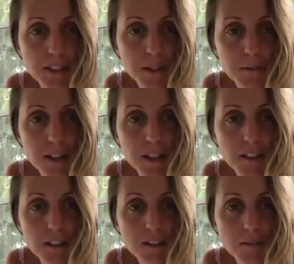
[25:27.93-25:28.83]

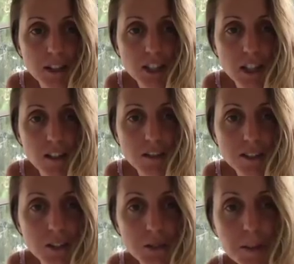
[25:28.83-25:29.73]
deeply we share on
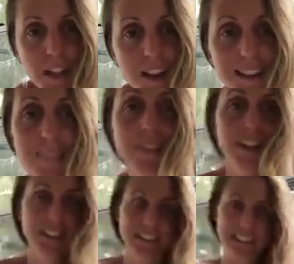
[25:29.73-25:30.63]
social media. I love
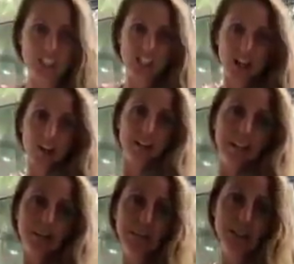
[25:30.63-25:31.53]
it. Share
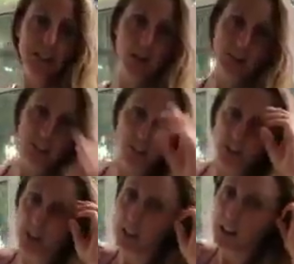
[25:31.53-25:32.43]
deep. That's how we do.